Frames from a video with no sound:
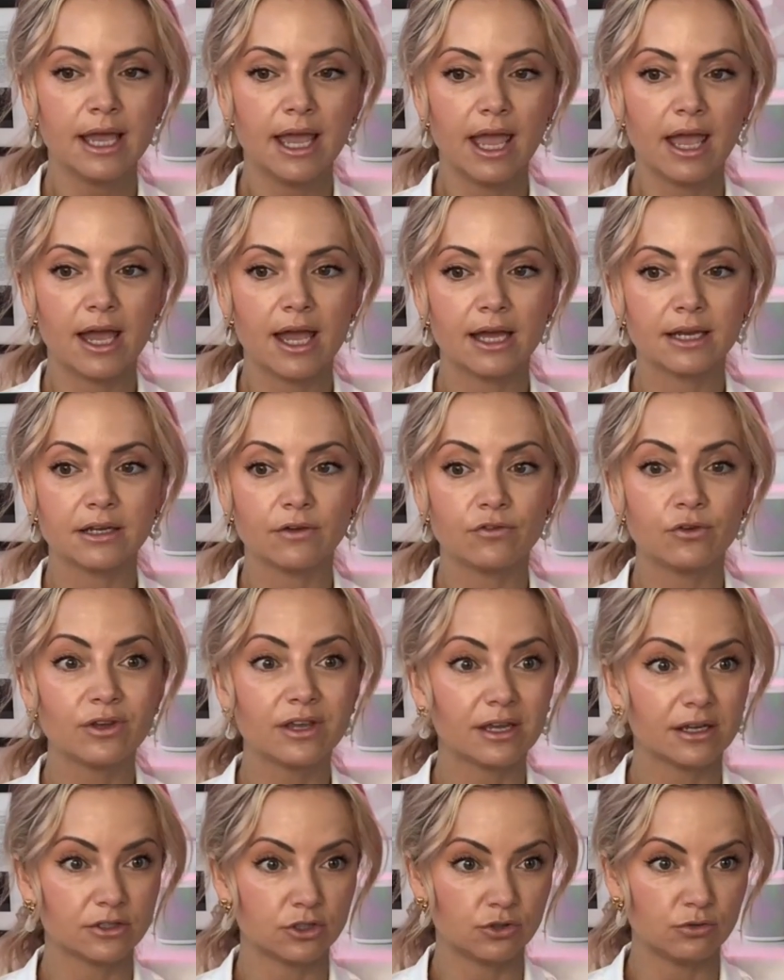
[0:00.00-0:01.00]
And if you
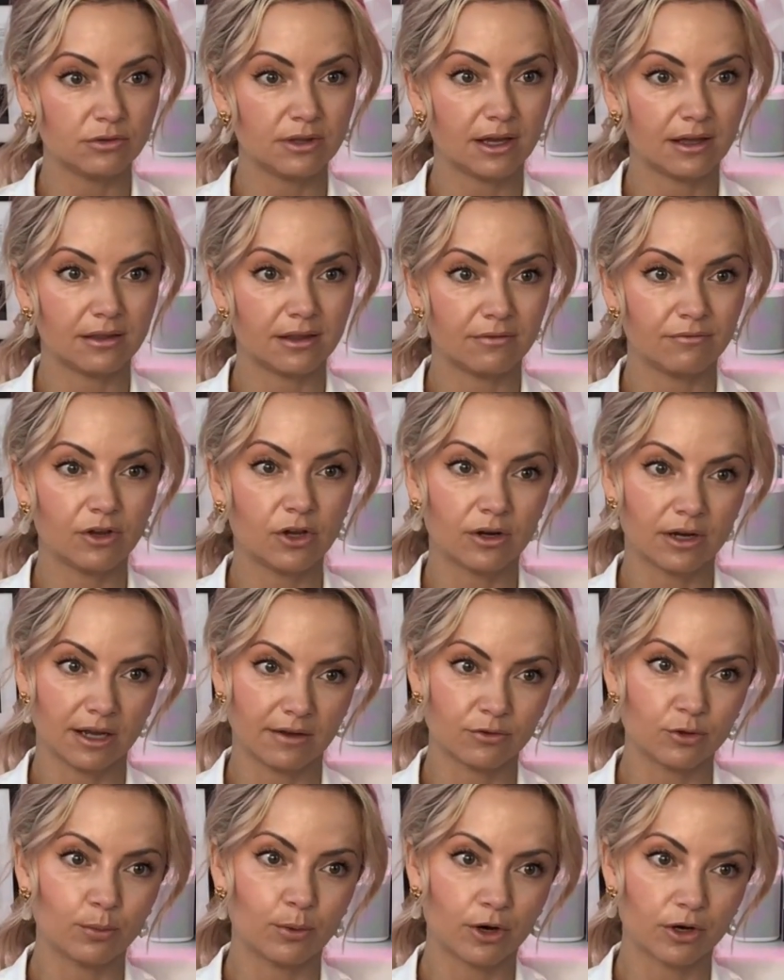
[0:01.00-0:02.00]
can't do that, then we're going to
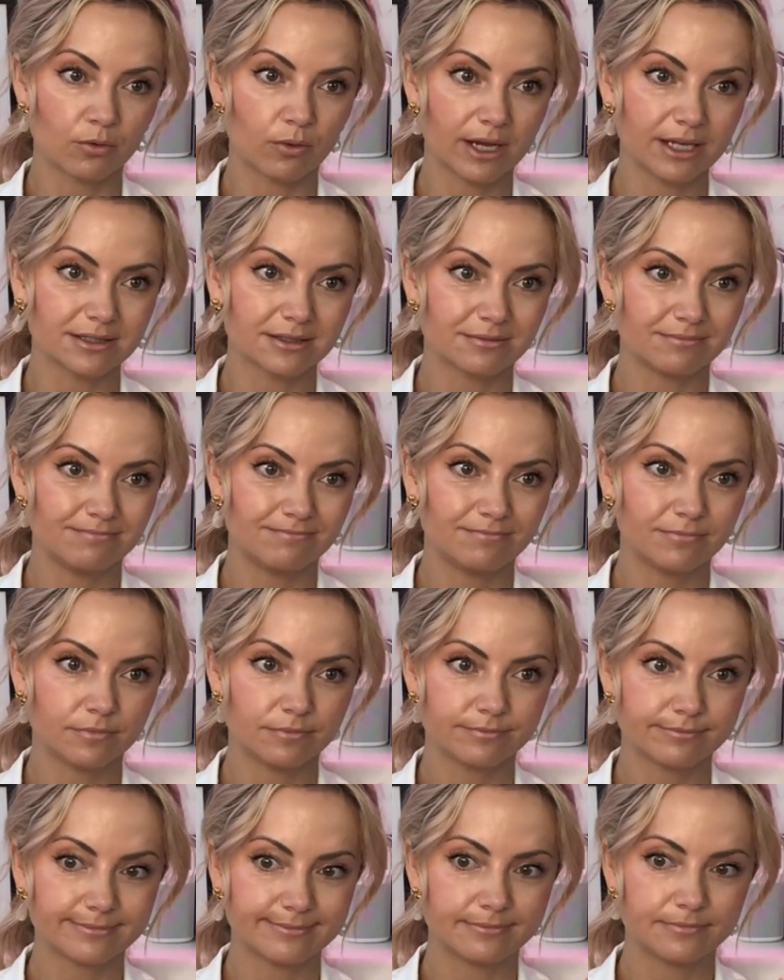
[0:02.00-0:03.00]
have to part ways.
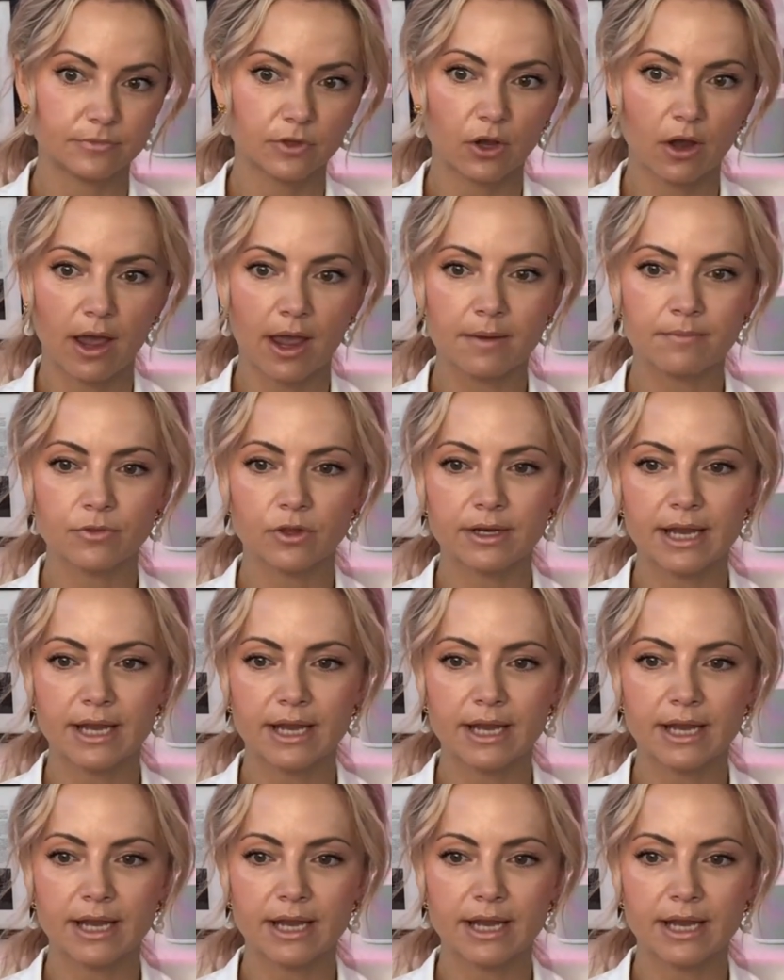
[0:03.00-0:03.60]
Okay, the